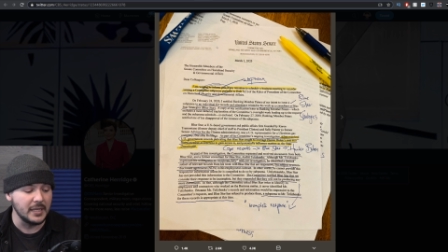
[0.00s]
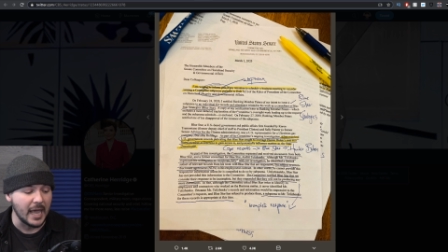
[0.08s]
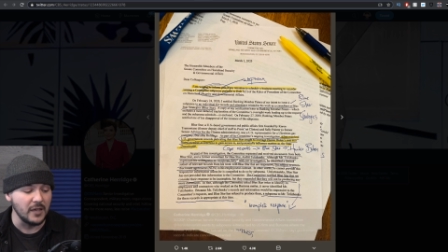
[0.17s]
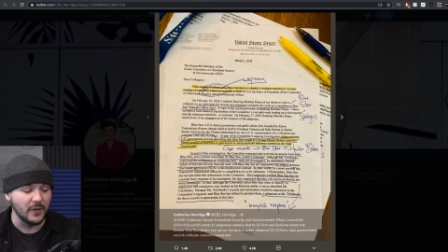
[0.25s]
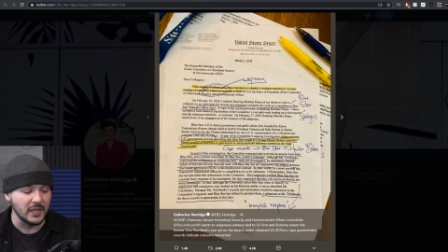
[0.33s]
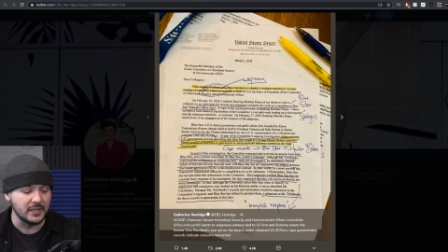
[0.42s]

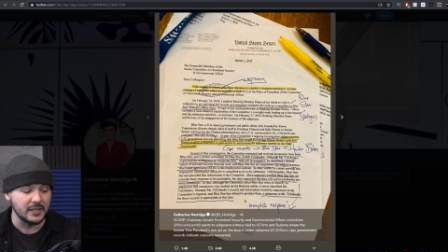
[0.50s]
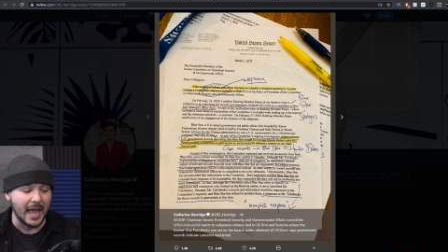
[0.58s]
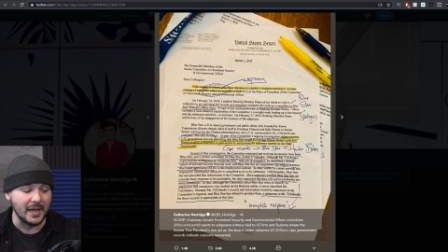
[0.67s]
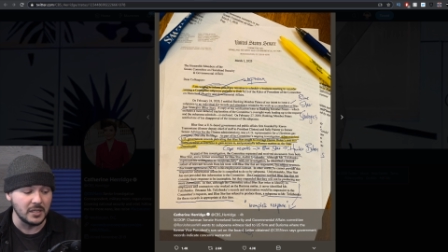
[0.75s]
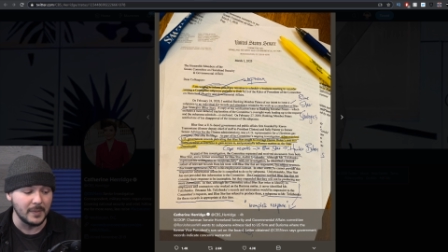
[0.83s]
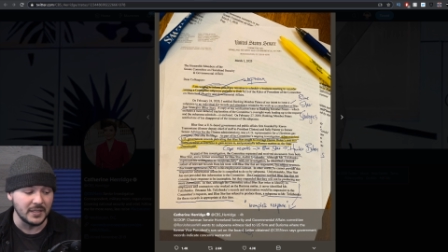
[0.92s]
gave us the
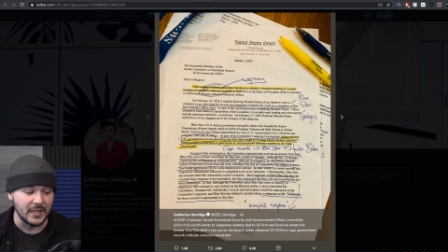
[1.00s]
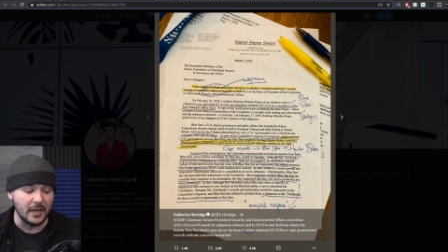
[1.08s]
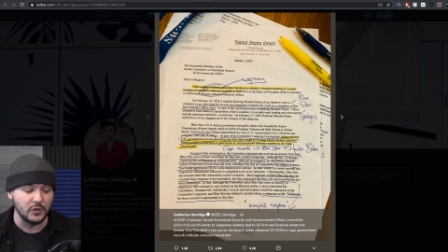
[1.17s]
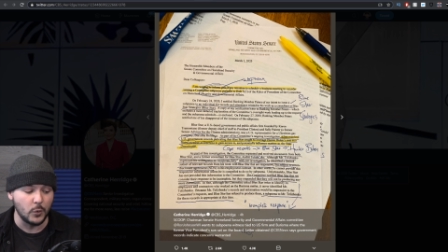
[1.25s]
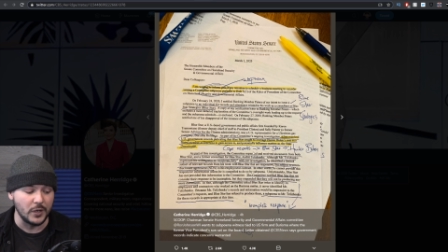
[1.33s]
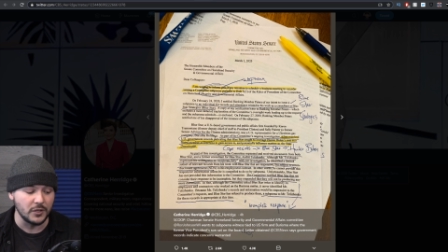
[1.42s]
documents
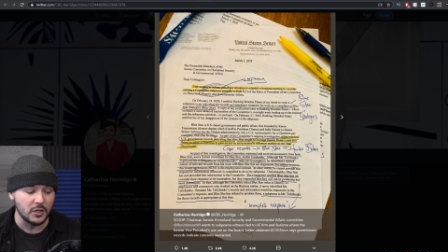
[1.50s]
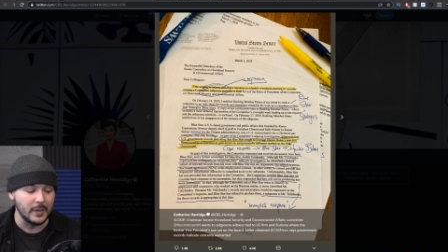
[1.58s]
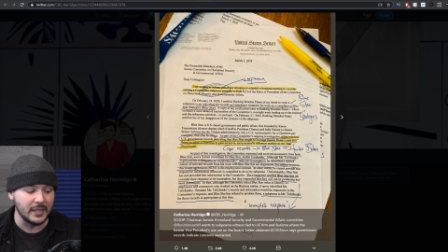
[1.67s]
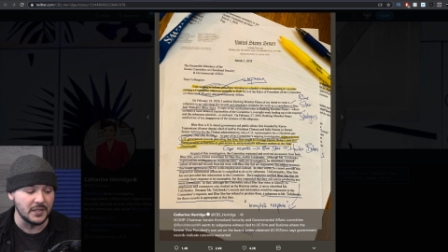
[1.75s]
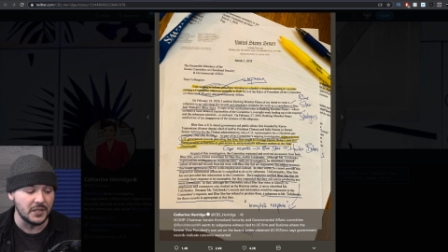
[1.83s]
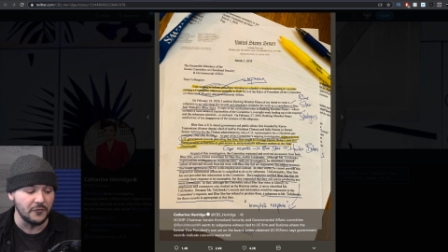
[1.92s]
on Twitter so we
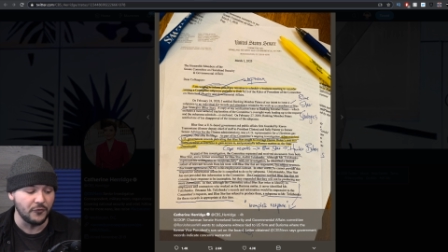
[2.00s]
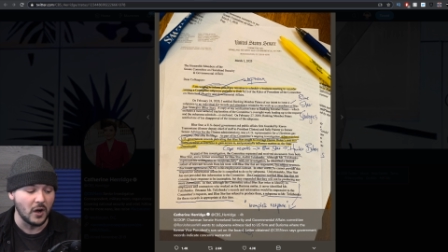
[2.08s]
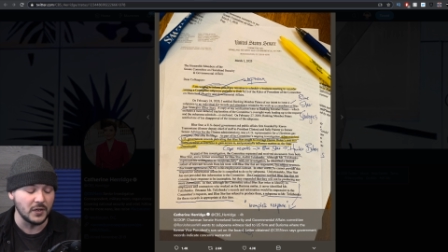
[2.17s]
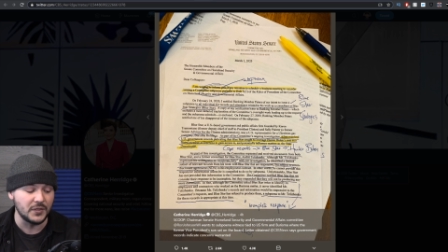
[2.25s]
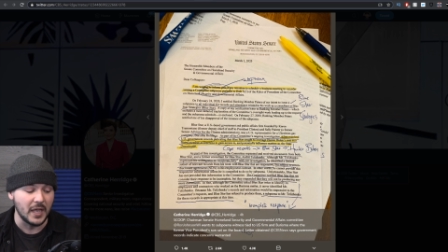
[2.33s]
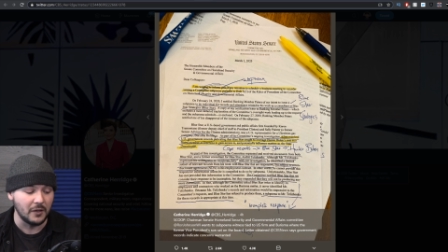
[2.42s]
can see for
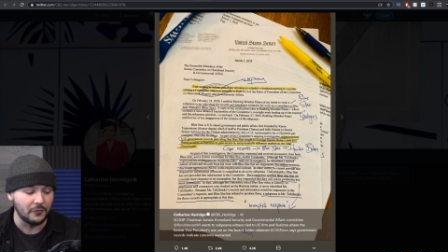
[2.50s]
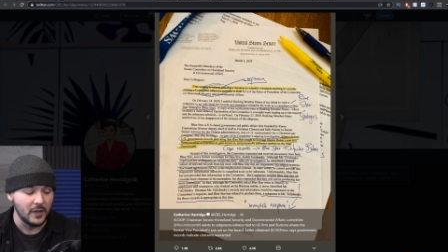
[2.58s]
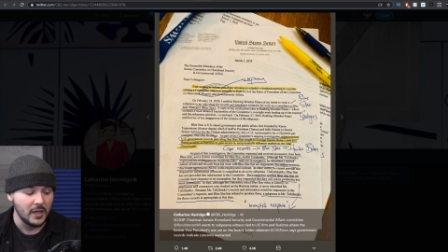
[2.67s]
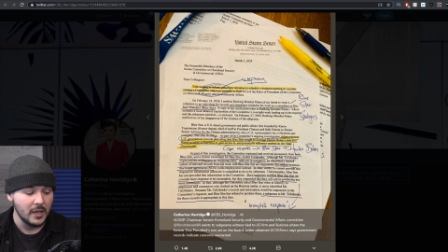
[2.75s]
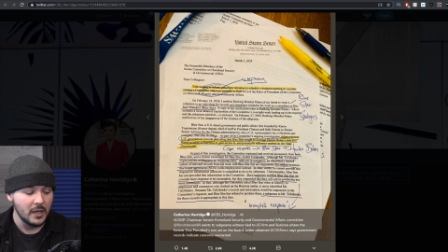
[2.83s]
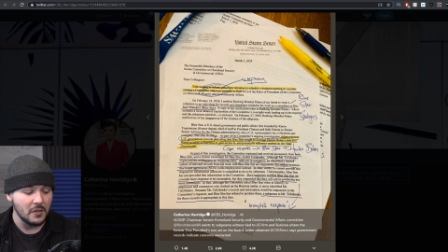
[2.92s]
ourselves
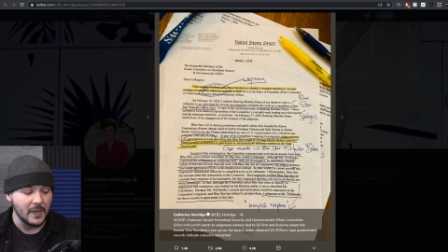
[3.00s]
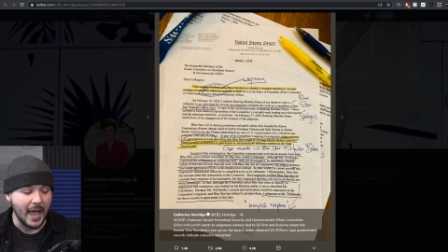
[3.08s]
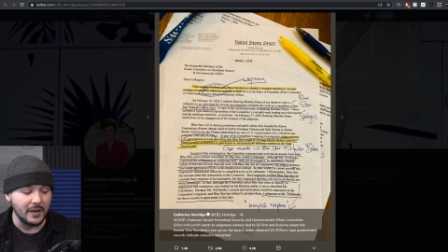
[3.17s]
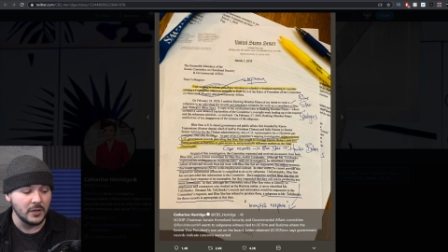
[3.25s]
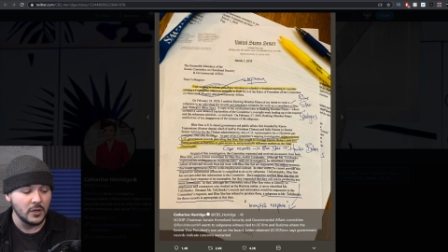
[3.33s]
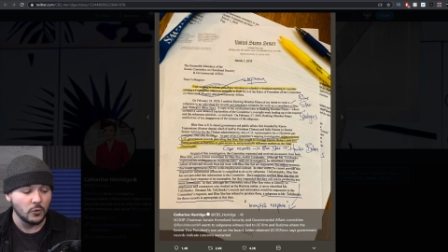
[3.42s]

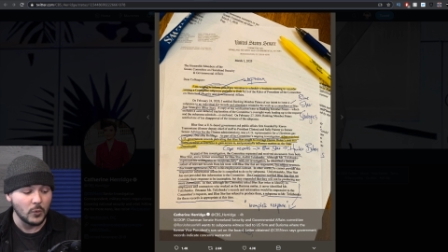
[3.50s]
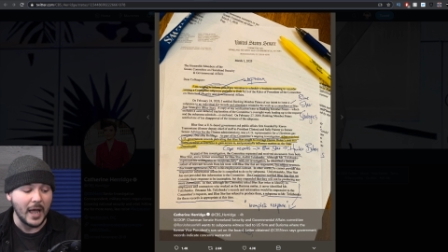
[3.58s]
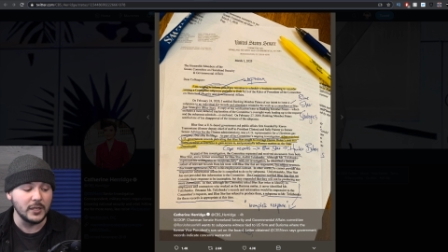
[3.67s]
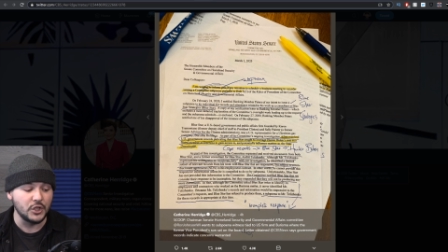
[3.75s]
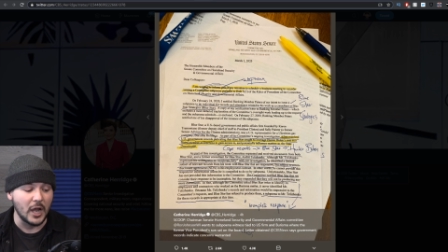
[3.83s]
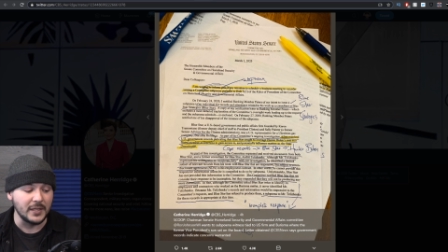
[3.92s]
that
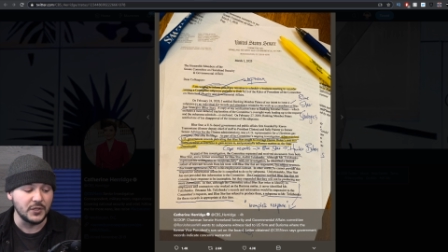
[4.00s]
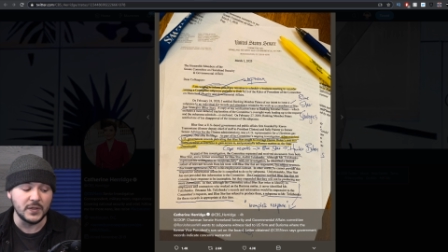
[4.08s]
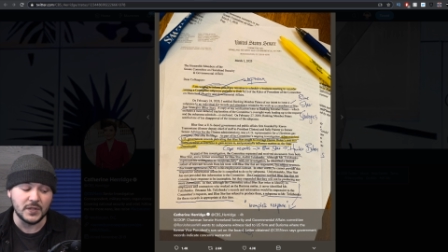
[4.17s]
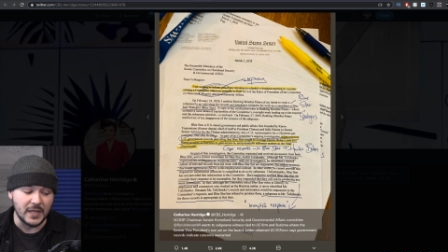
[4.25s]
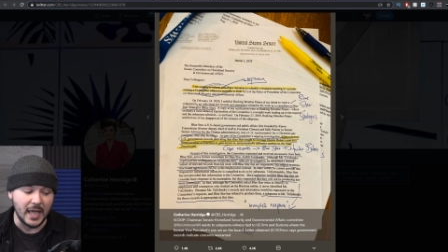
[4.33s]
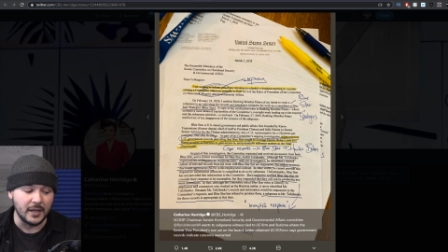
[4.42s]
Ron
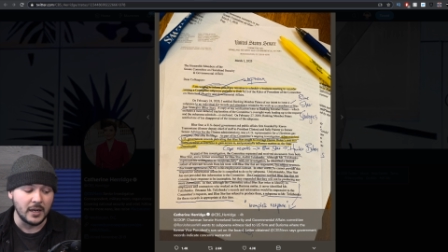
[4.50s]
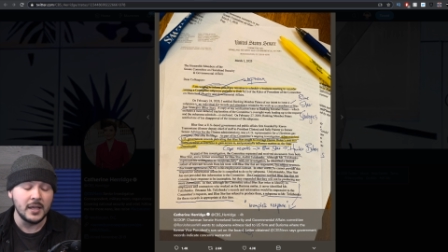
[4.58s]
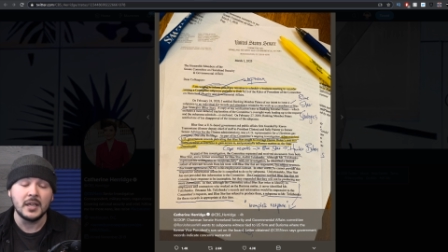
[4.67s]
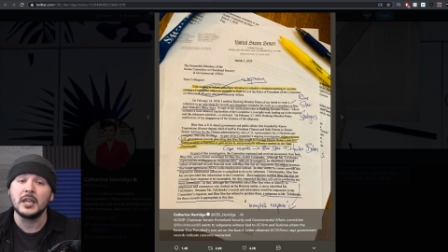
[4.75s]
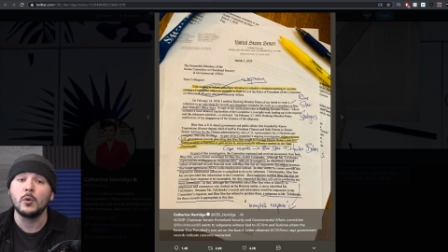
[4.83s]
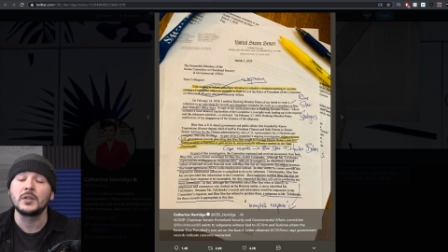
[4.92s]
Johnson said
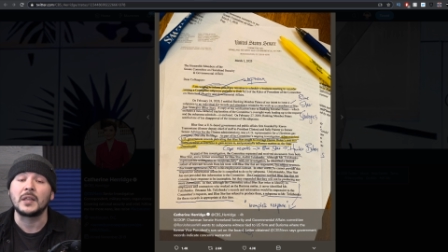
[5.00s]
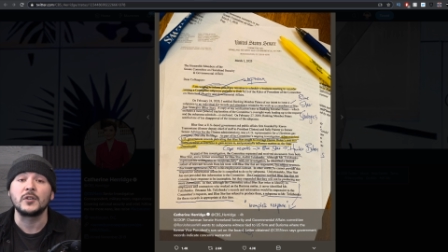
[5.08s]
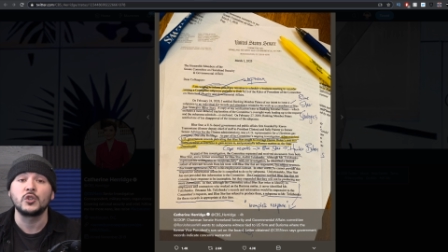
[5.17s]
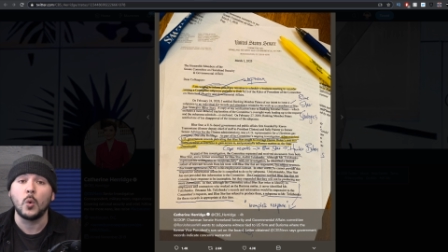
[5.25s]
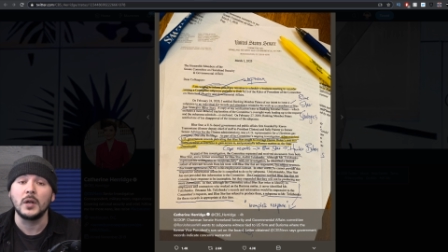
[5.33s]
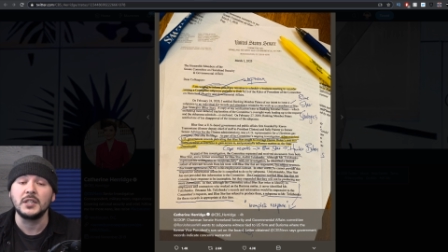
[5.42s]
it was on the
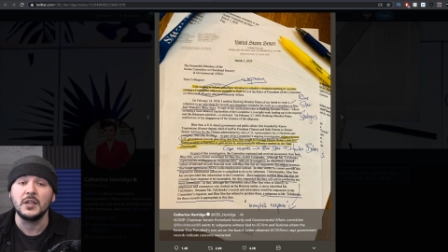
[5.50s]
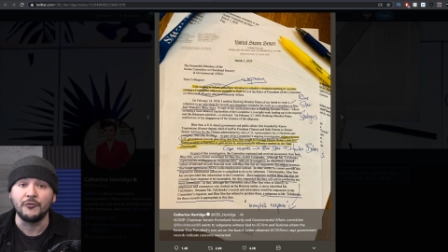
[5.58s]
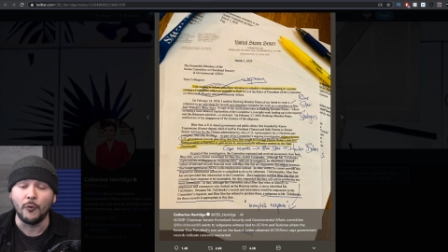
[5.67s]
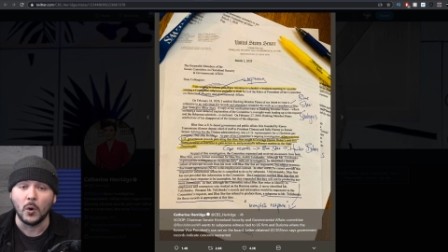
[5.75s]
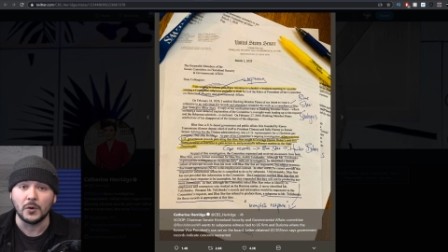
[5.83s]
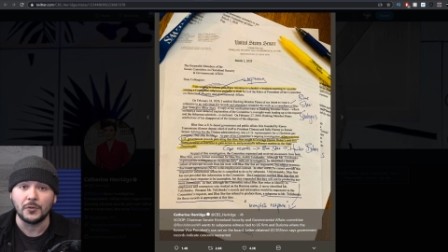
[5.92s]

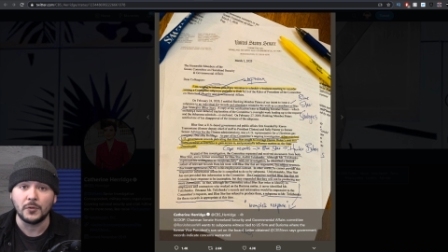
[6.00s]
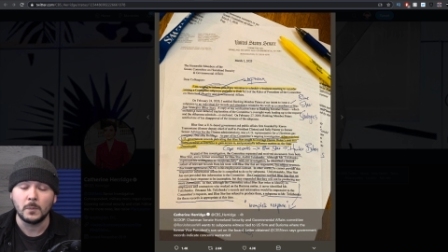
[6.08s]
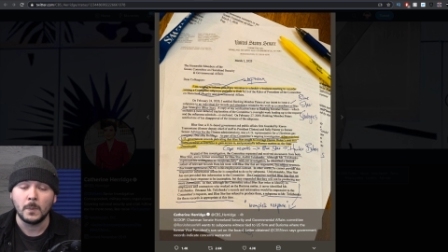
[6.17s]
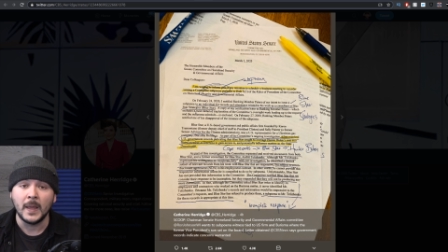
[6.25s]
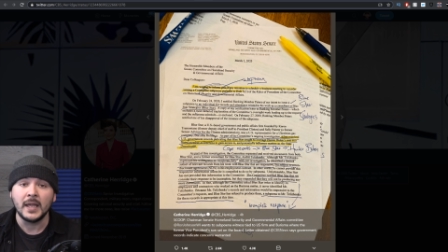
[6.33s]
24th.